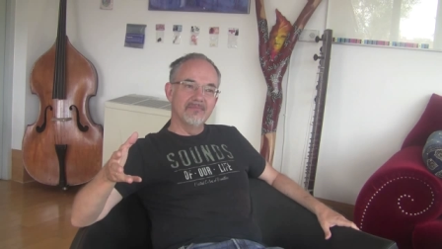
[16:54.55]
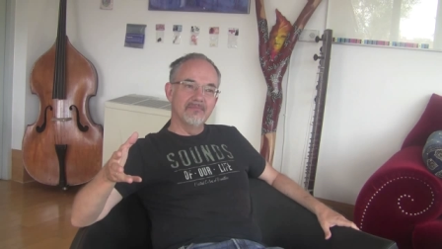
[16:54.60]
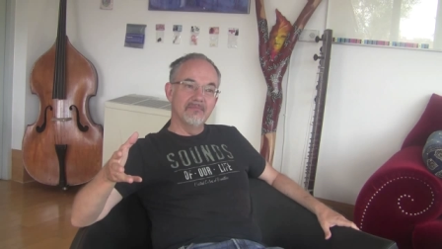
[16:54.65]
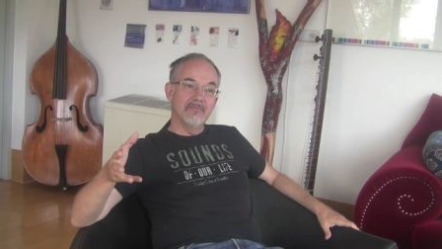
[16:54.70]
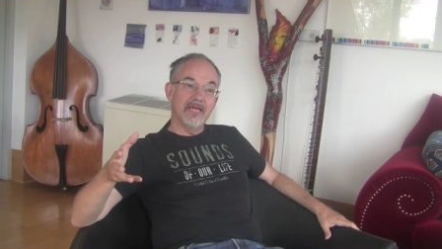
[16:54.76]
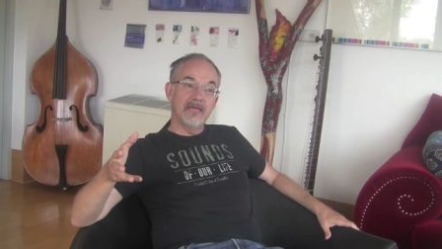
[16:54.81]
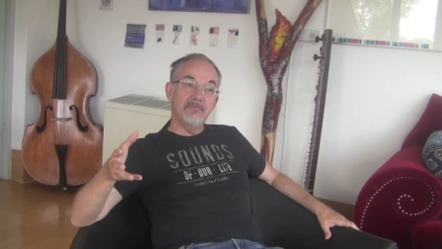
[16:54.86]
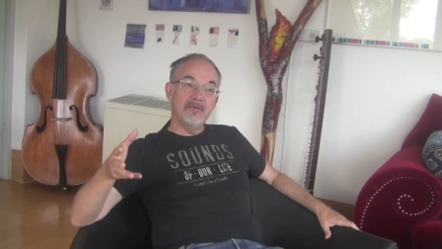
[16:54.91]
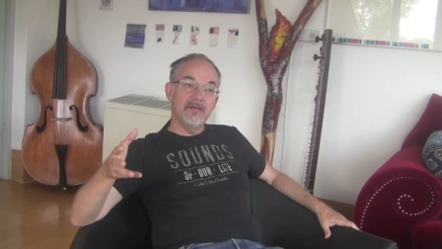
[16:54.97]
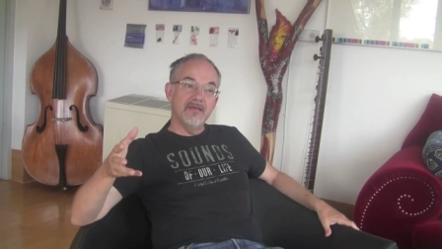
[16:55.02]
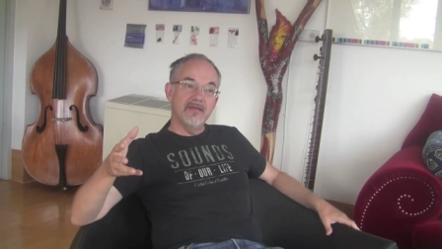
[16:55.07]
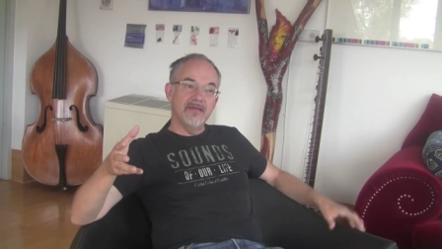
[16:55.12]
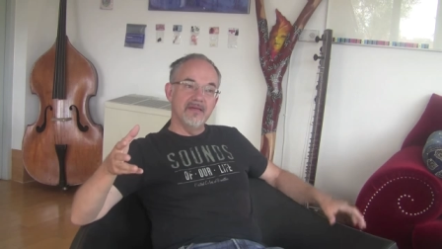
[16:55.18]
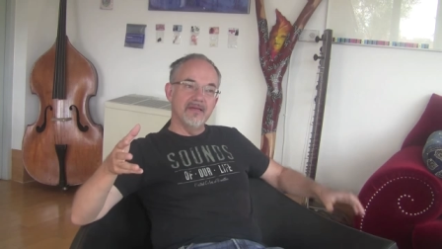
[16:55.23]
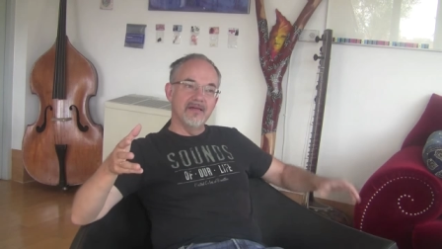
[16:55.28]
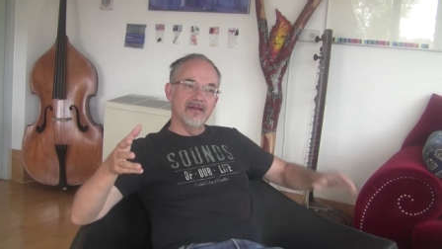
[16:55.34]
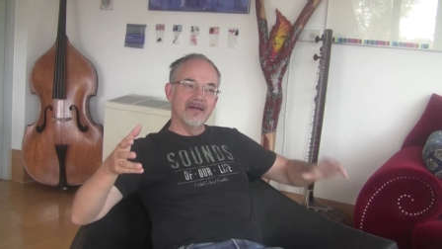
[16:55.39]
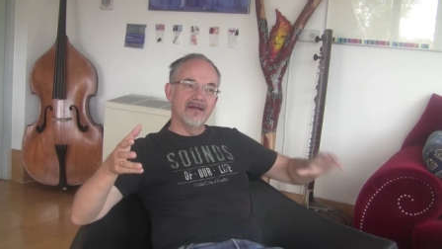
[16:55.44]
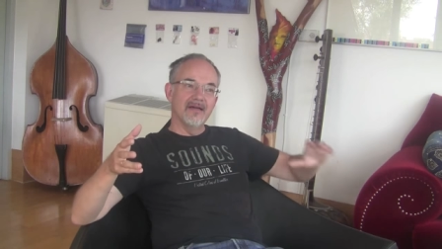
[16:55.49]
maybe
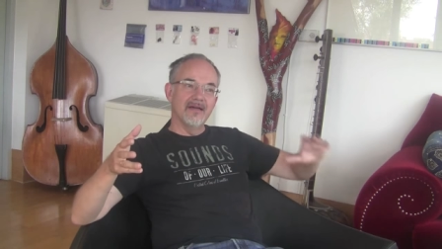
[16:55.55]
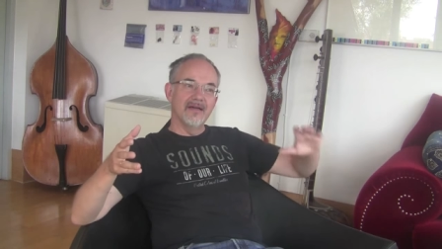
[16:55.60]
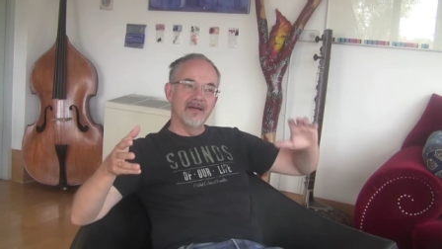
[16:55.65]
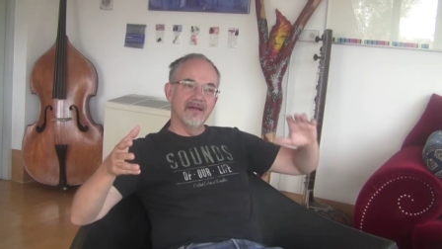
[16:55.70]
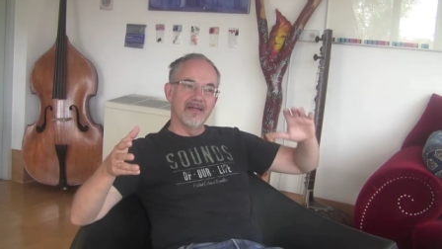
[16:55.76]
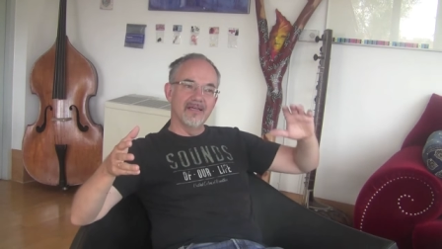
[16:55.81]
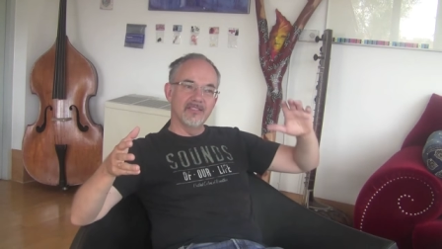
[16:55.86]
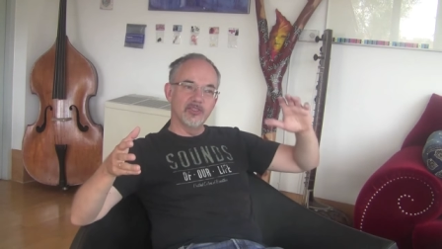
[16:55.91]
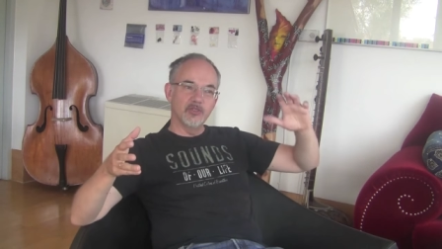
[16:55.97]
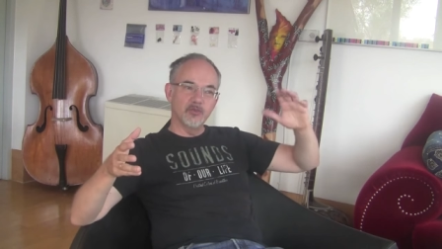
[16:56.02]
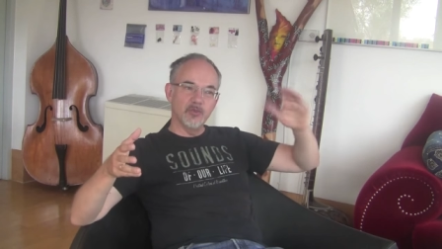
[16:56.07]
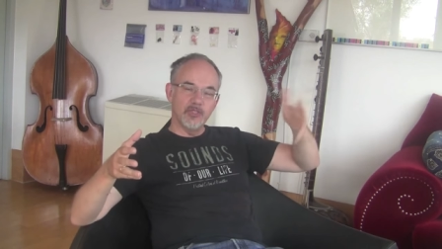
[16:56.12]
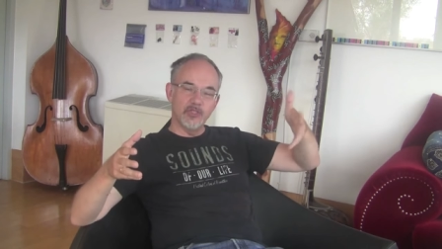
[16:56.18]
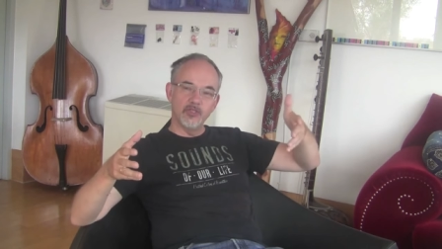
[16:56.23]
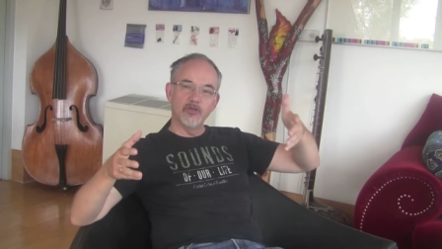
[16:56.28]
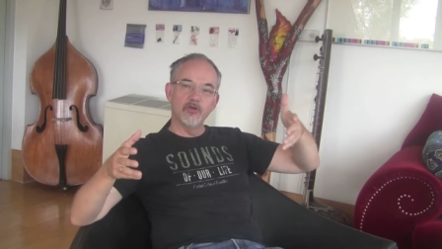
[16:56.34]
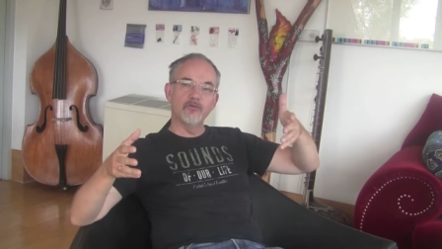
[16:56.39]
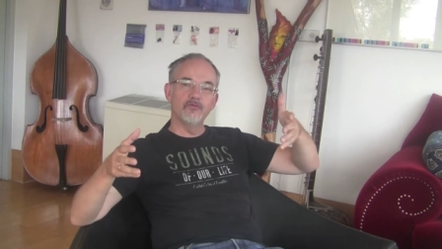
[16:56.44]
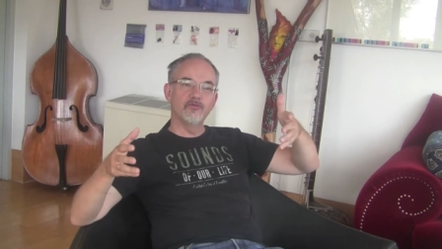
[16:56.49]

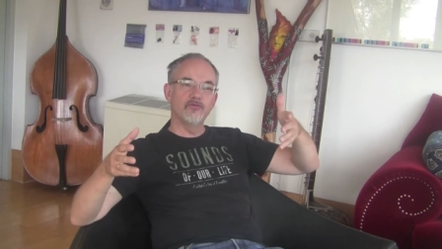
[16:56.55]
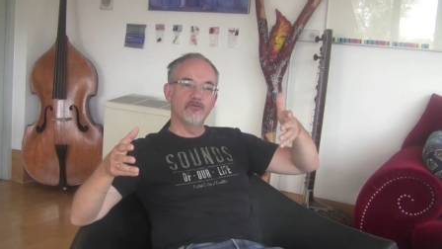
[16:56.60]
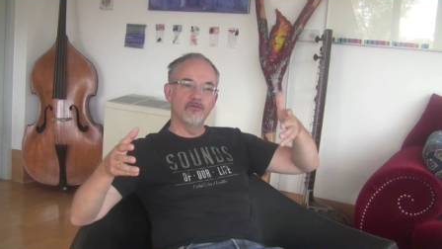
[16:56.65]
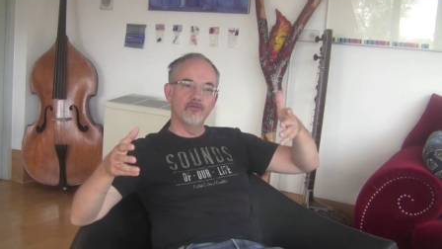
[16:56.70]
switch off